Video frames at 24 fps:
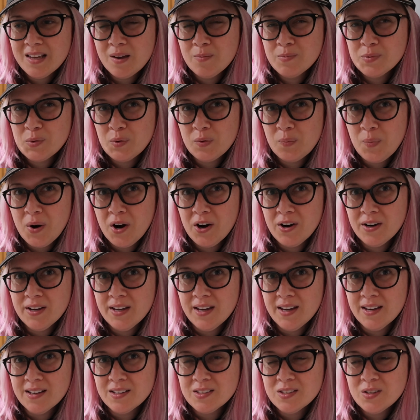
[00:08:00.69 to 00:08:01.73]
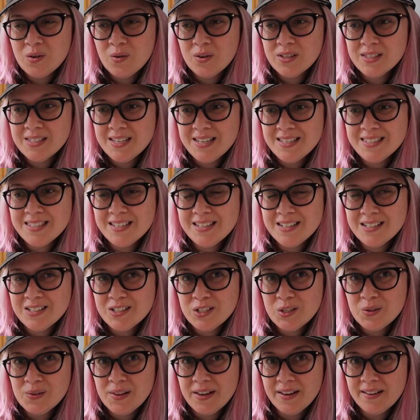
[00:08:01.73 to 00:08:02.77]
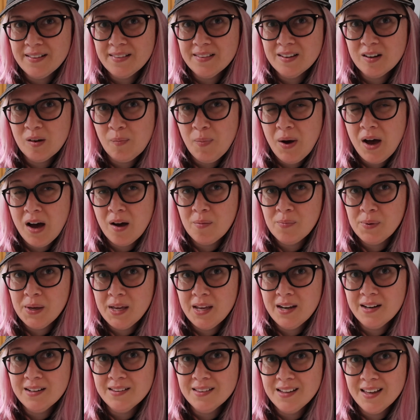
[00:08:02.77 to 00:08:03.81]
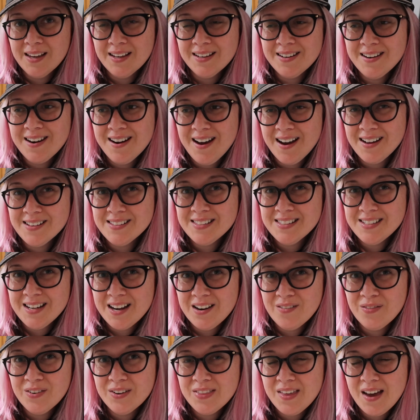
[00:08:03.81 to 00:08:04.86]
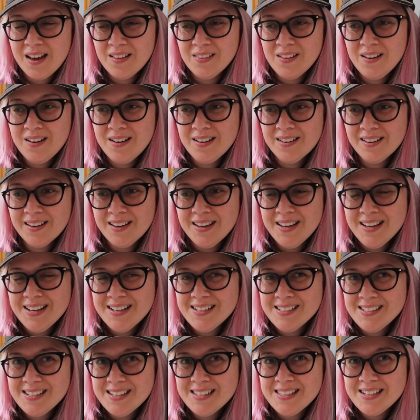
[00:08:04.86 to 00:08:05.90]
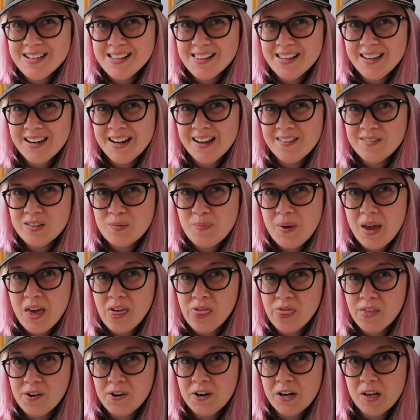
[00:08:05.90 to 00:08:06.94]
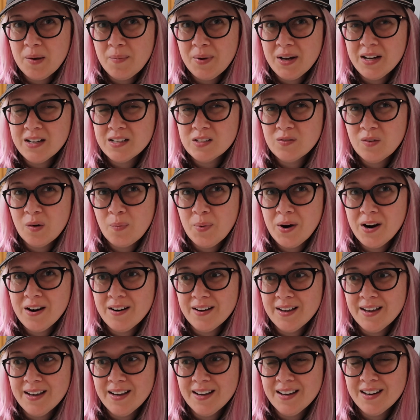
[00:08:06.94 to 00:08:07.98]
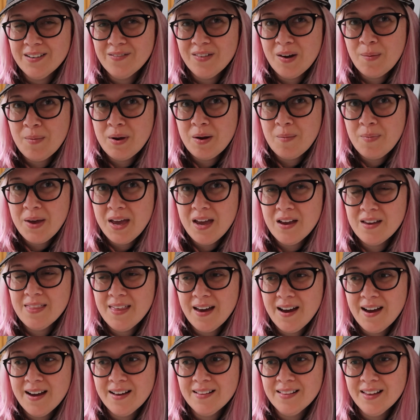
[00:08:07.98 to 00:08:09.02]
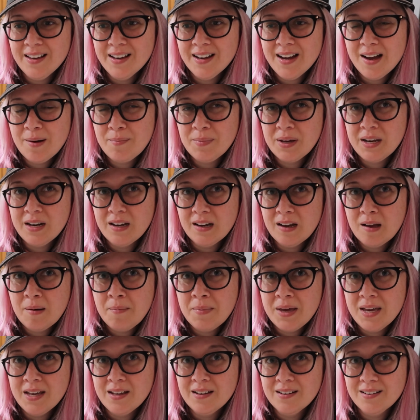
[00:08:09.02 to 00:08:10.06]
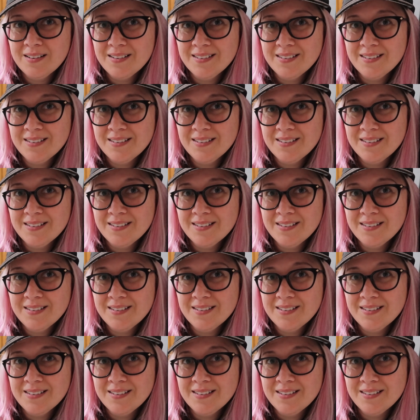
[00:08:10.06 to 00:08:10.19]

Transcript: comes with parking, so it's easy to do like a little pop in and like not stay for that long. Disneyland, I have to pay 30 bucks for parking. And if I'm gonna pay that, like I'm gonna commit,